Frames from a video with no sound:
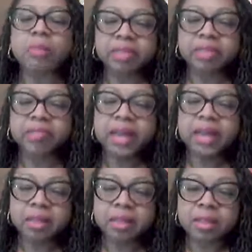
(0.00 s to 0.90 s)
But the fact
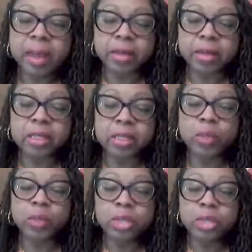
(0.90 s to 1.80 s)
of the matter is,
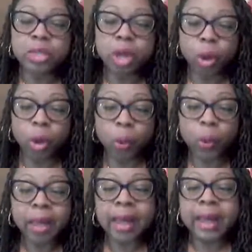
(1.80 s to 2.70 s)
we know
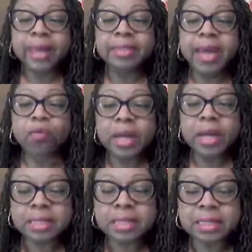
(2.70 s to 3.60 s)
that
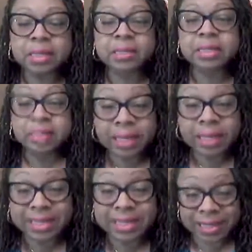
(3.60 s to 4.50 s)
racism still
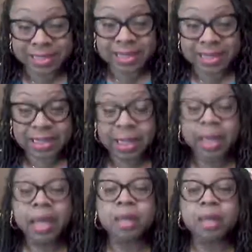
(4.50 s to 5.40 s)
exists
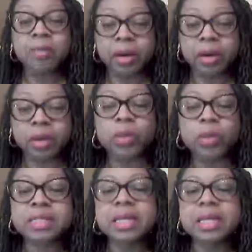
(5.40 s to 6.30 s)
in America. We're
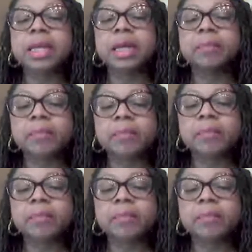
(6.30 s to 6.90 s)
seeing it